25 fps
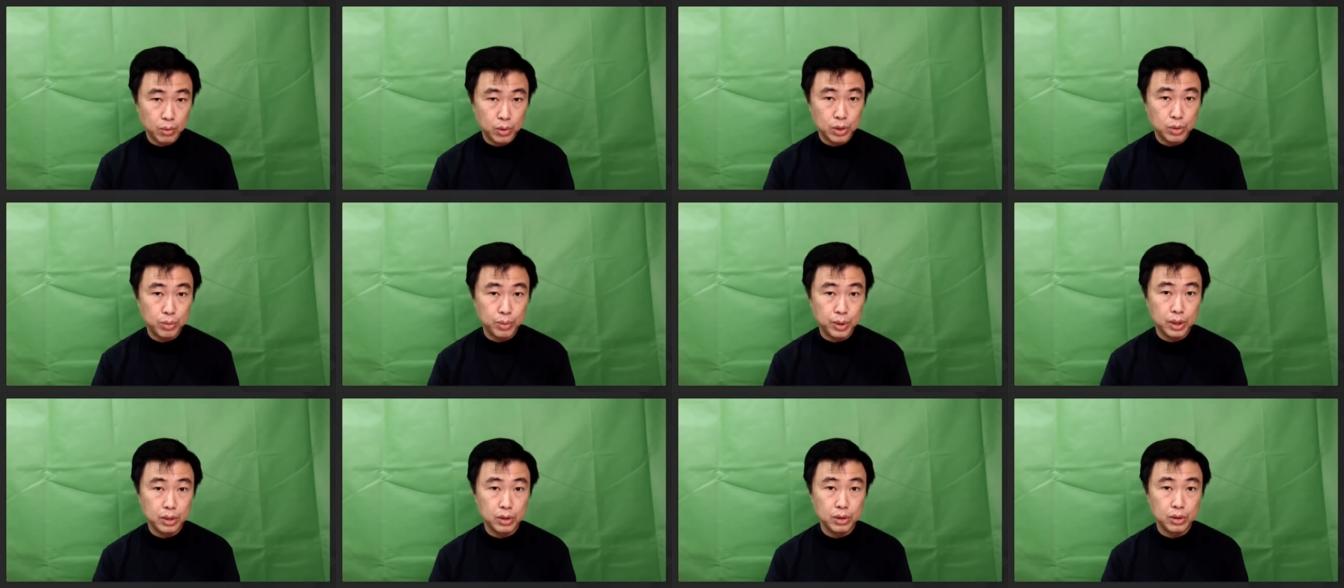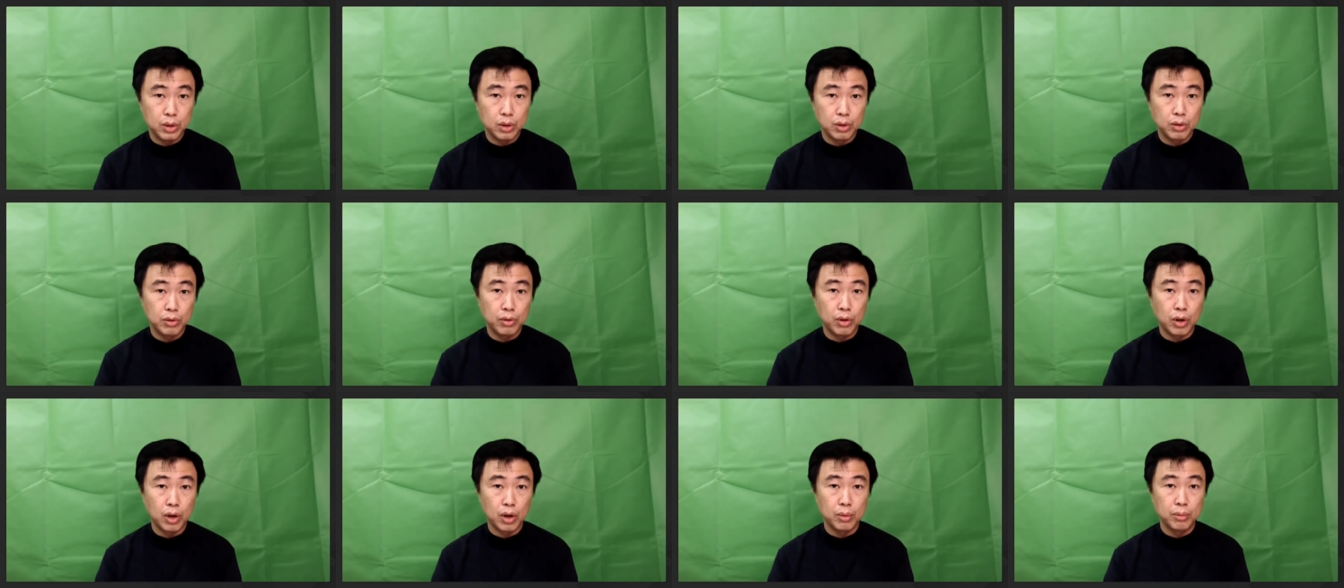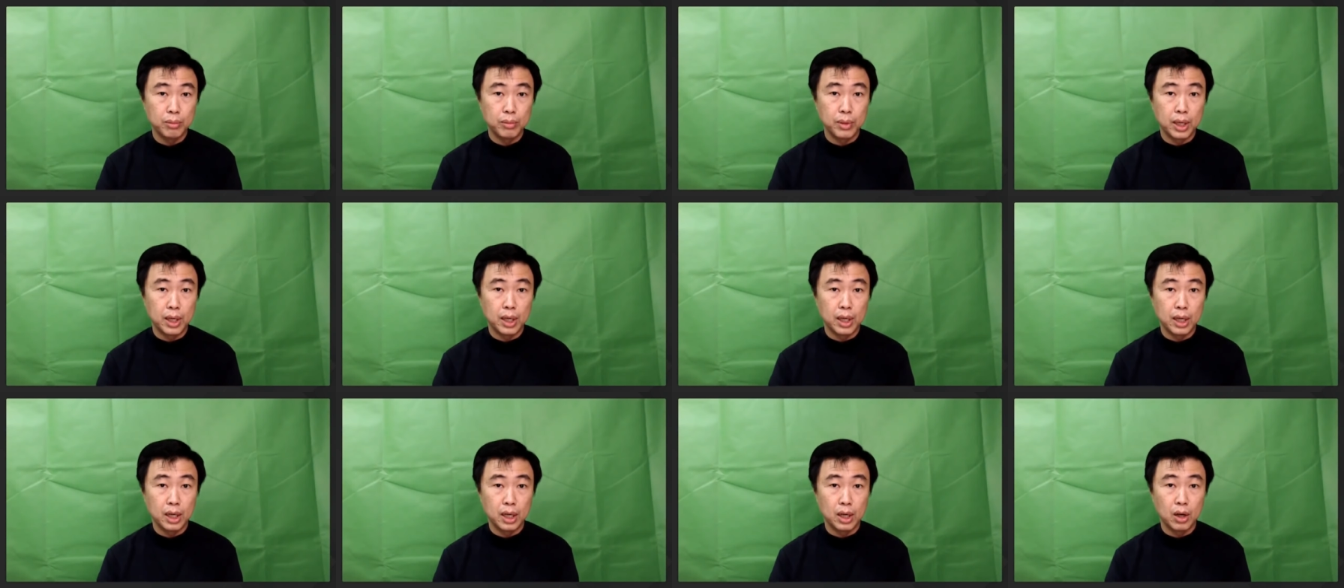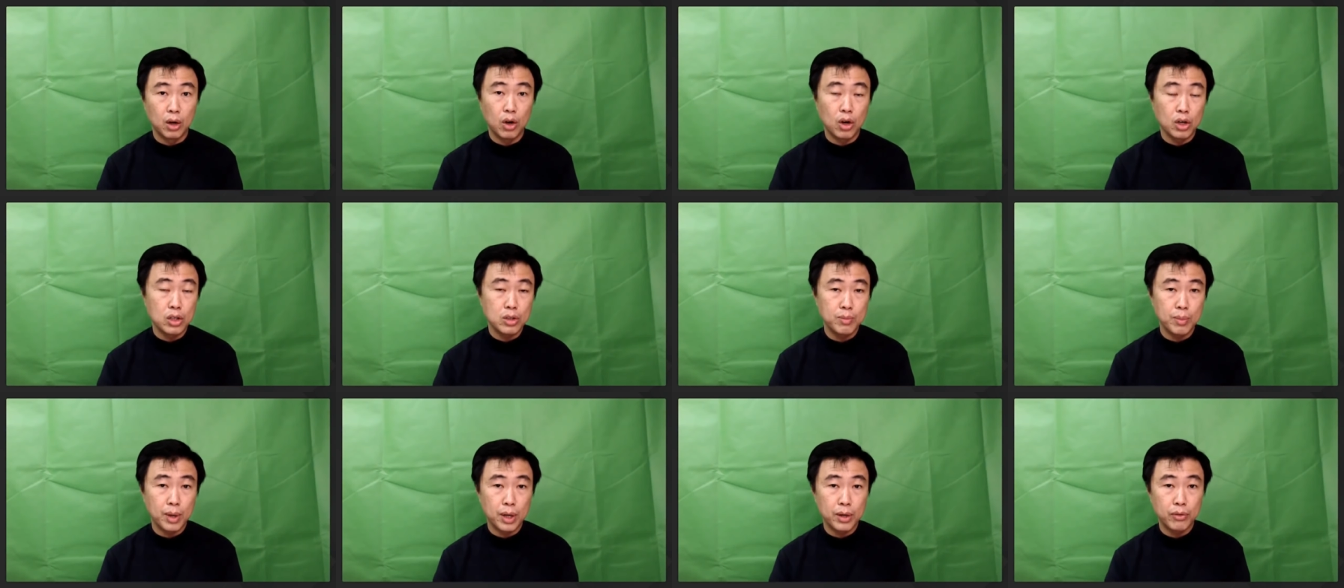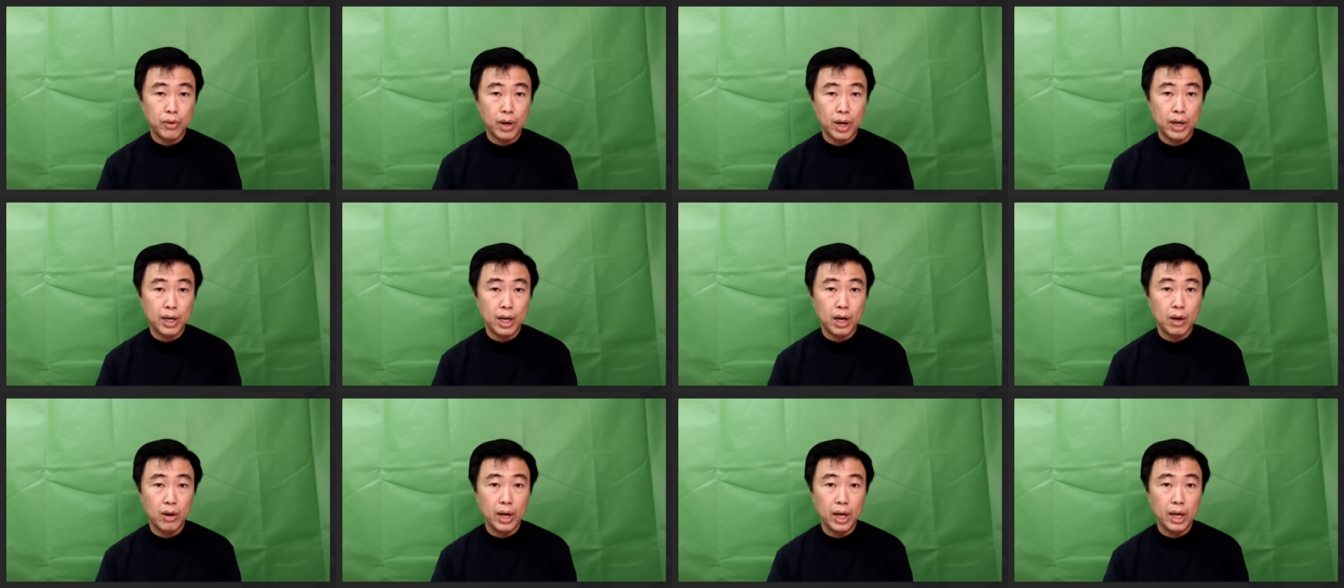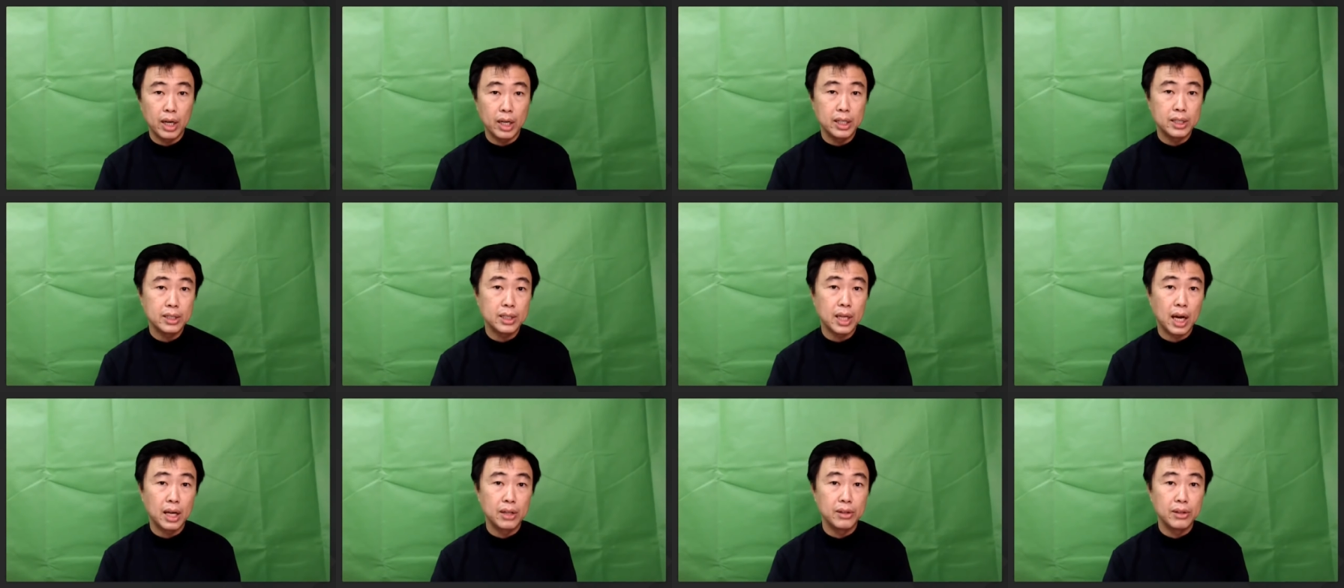which means you know from uh, Horseman right now at least